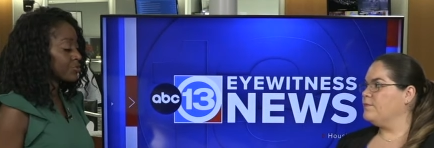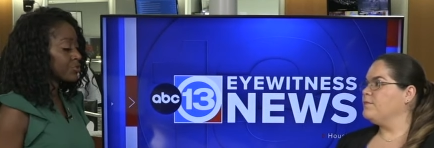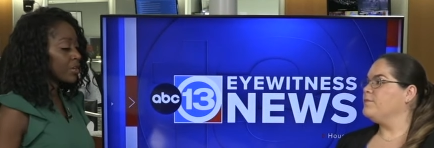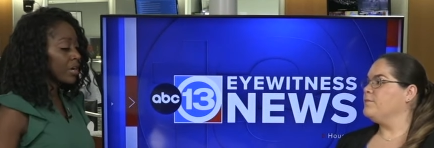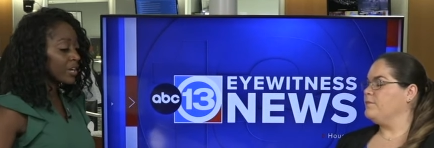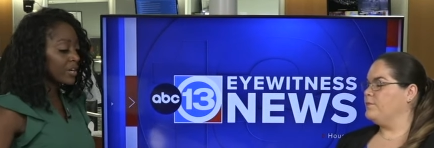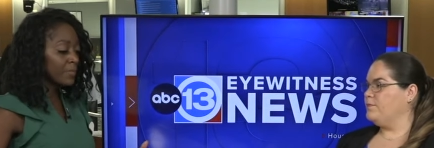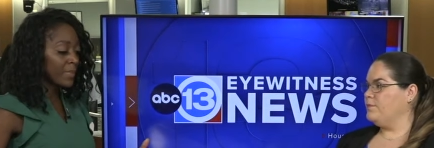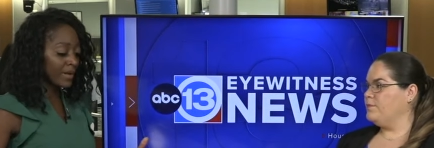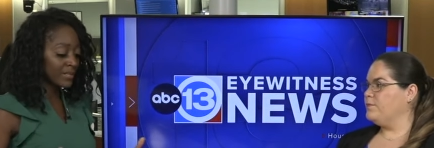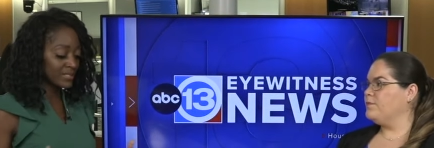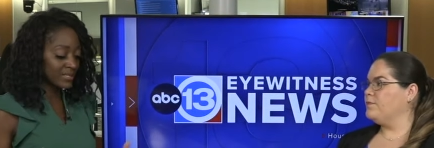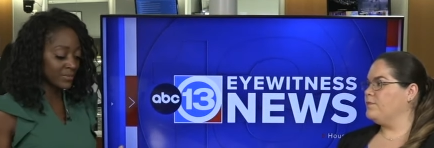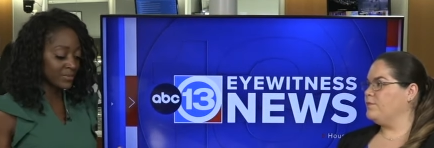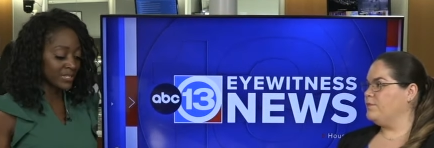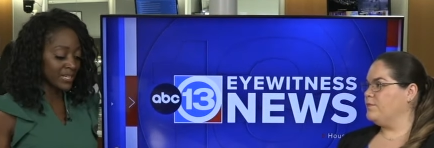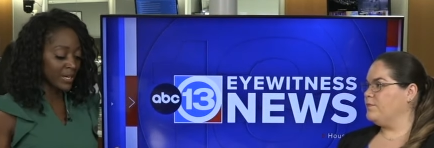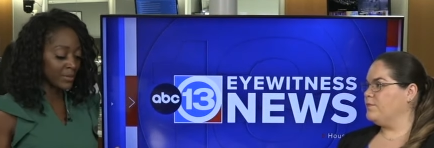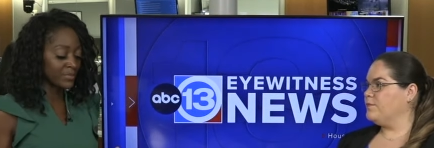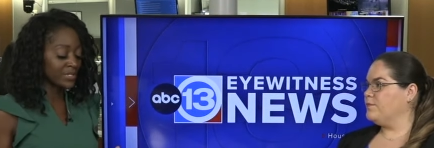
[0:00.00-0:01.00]
Speaker 1: Talk about mm -hmm.
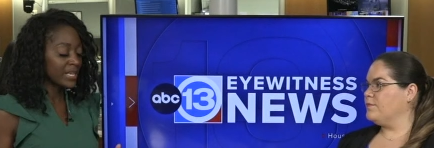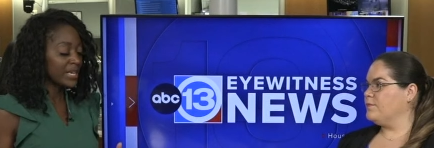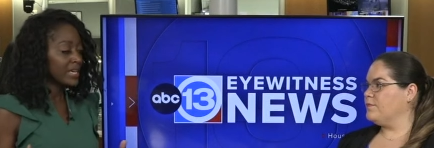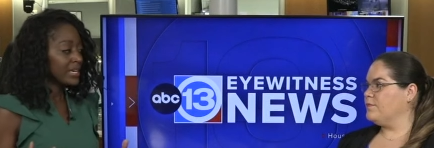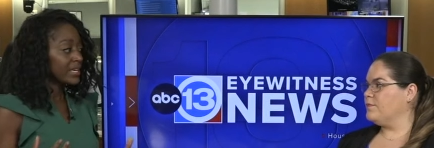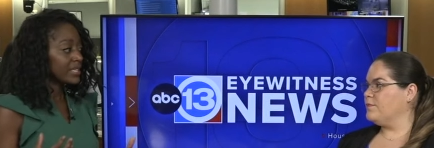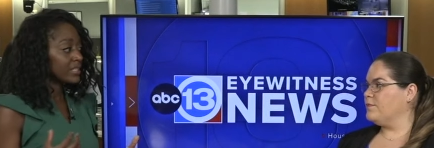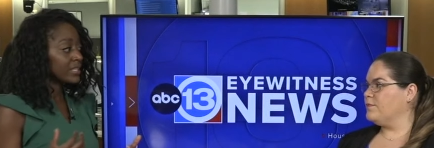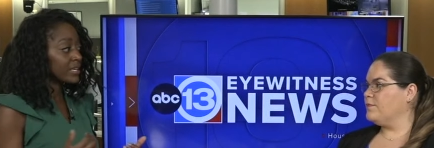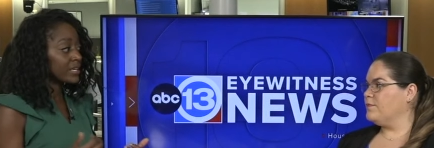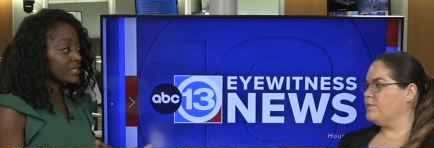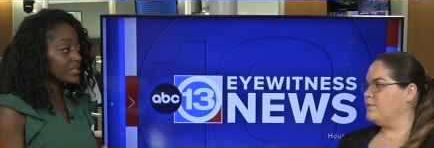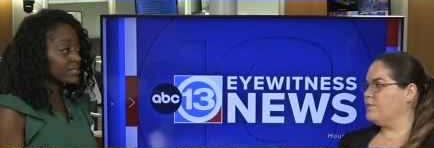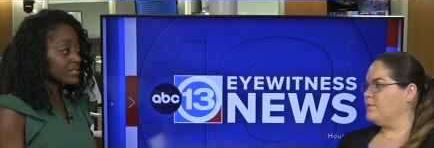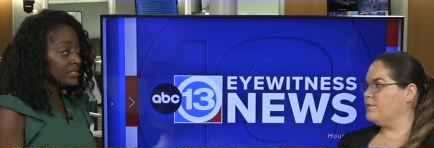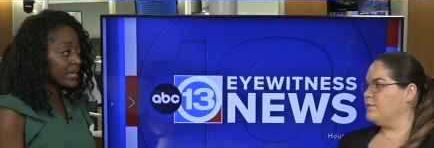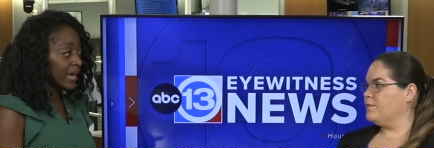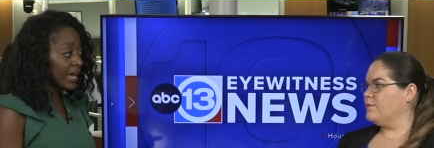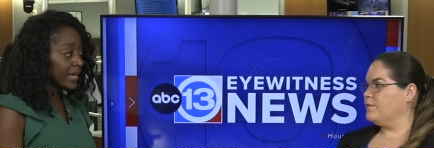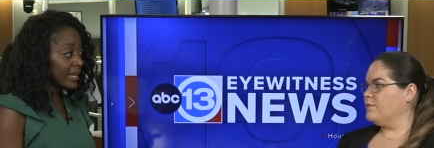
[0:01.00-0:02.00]
sometimes the
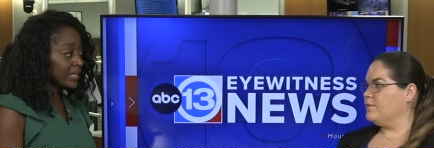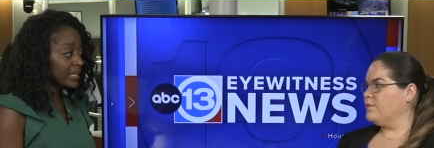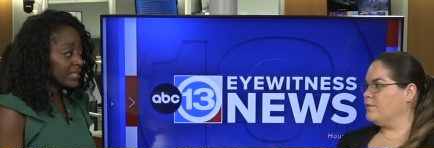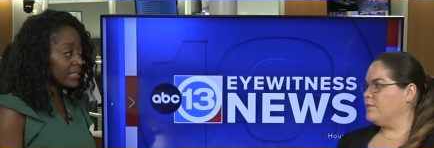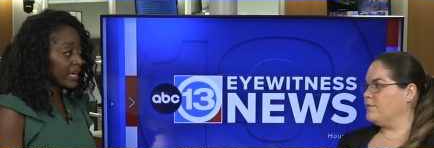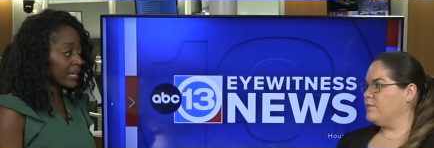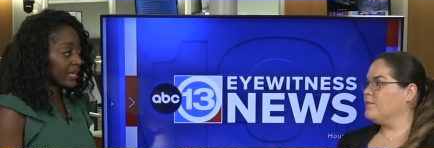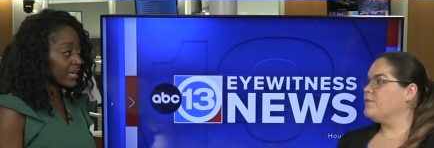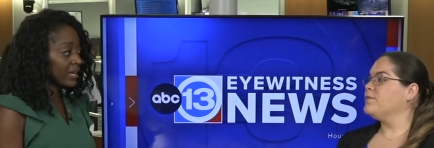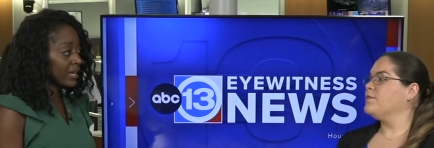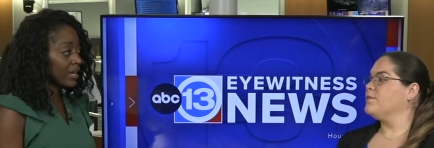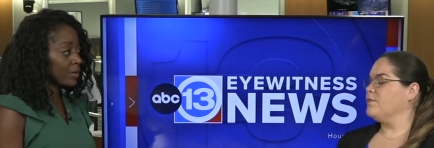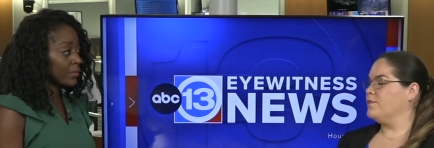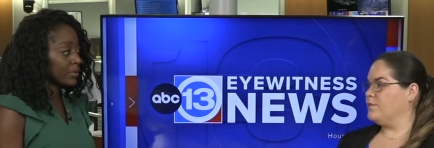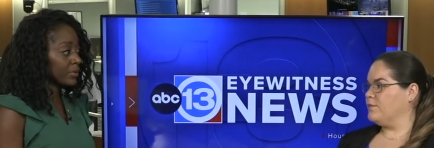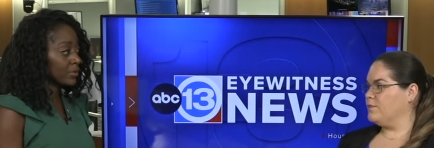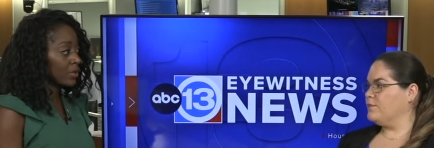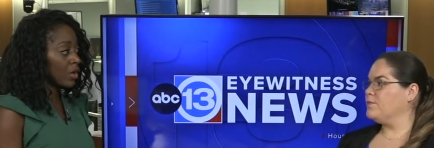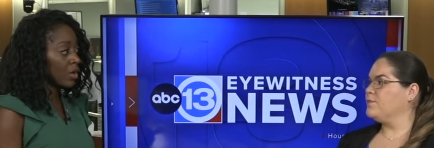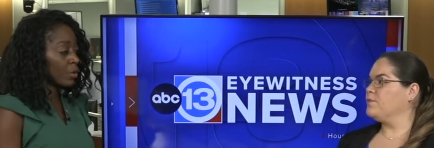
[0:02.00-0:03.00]
anxiety that can come
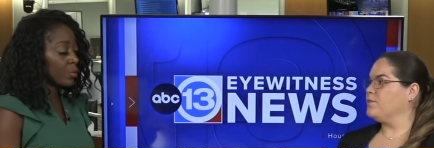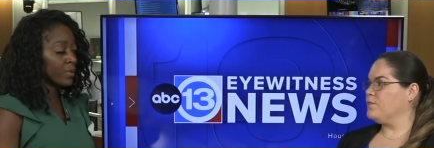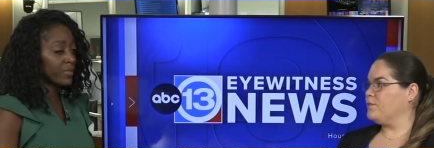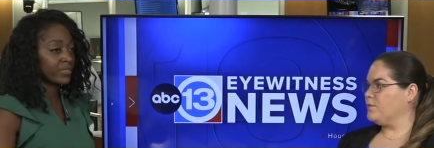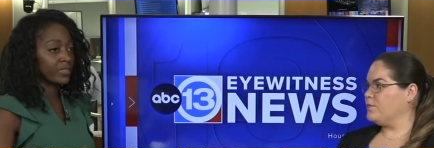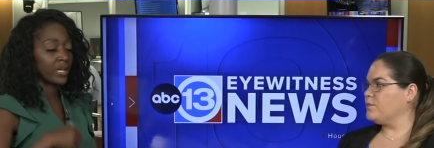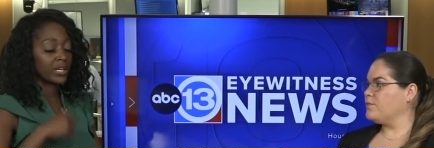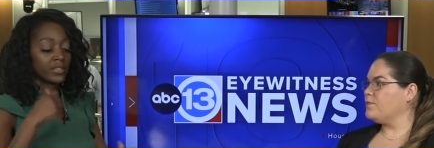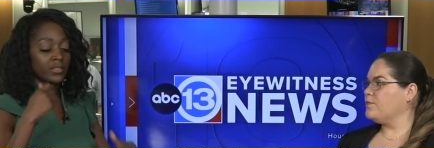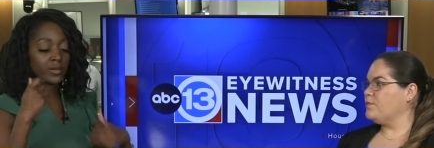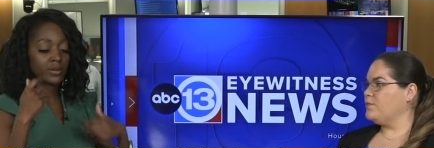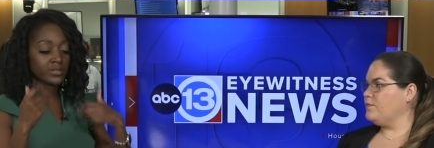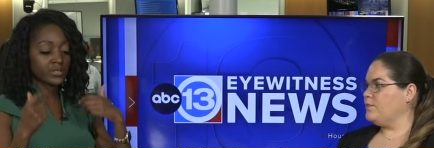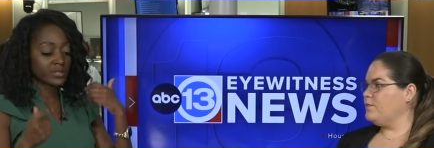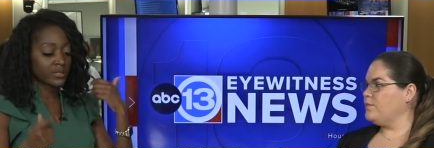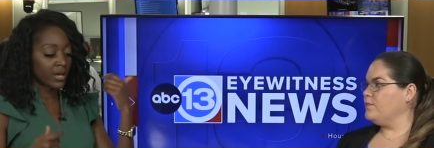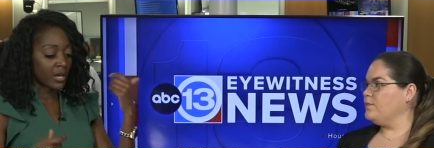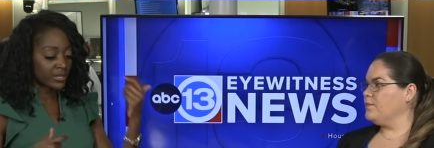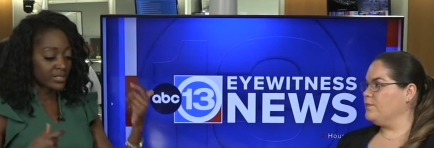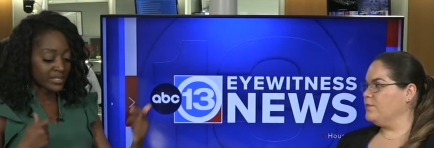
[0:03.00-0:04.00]
along with letting those
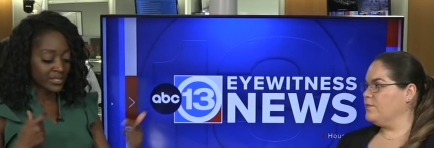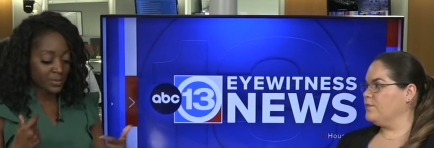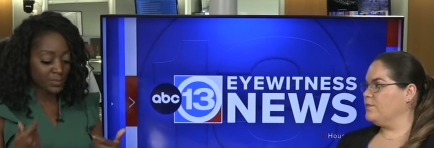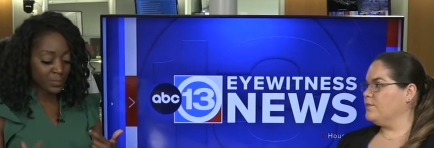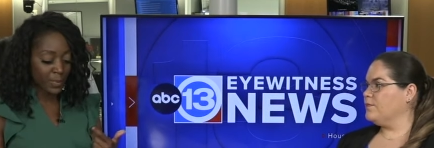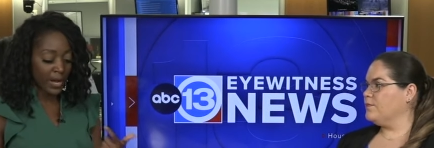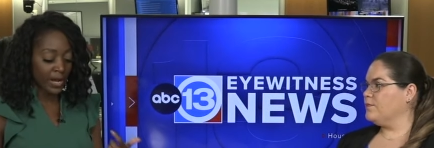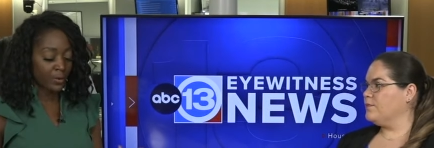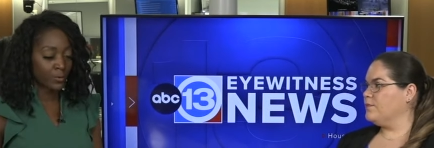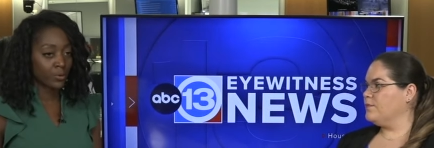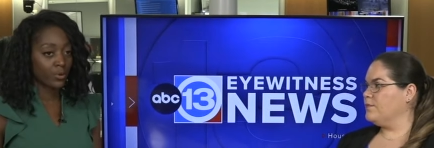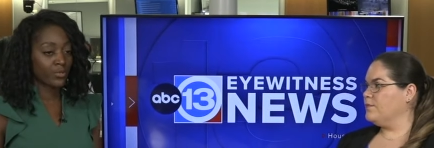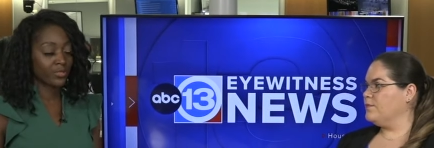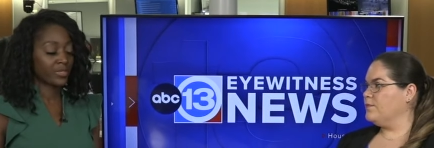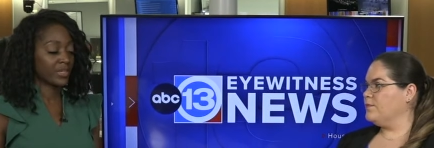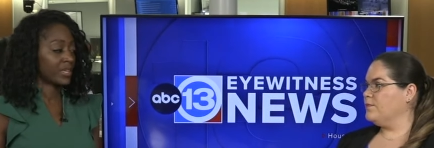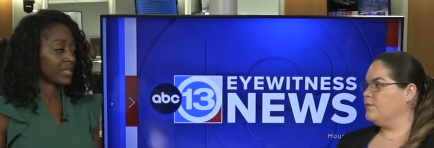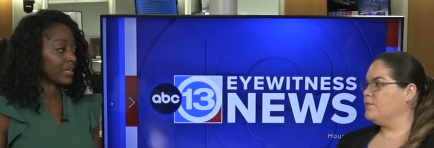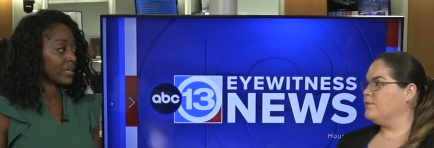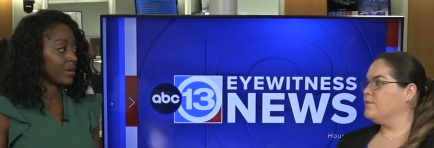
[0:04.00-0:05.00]
thoughts spiral,
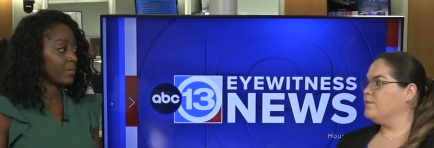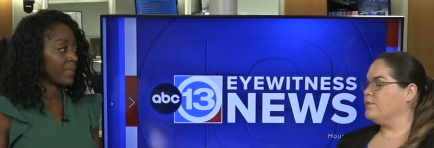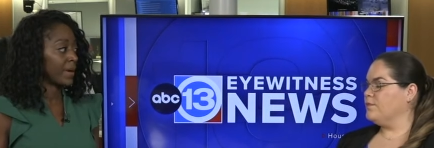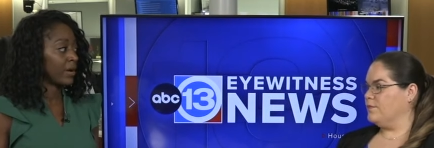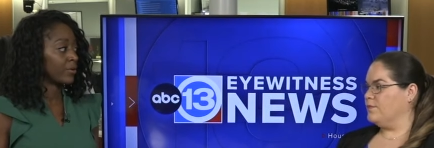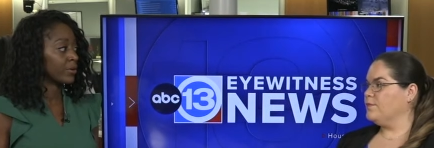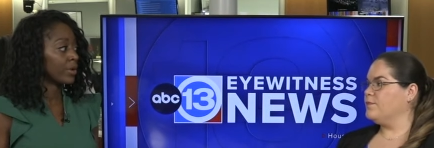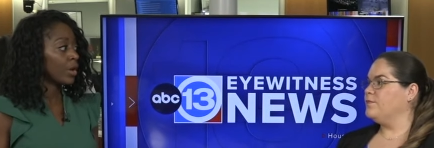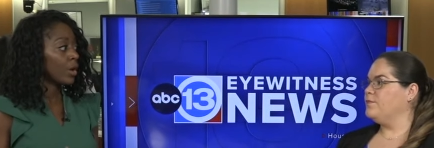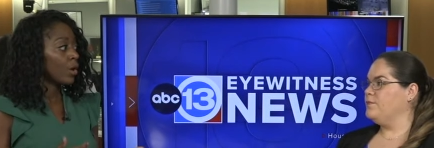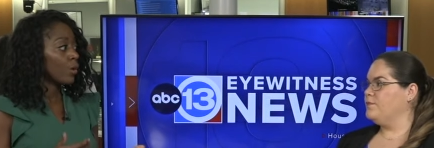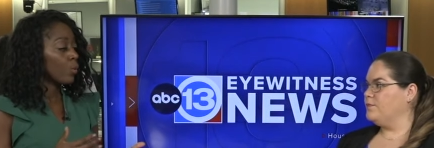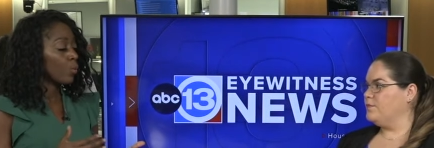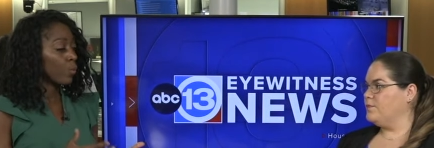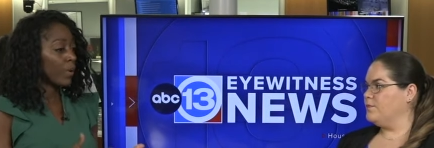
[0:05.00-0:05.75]
thinking about mm -hmm.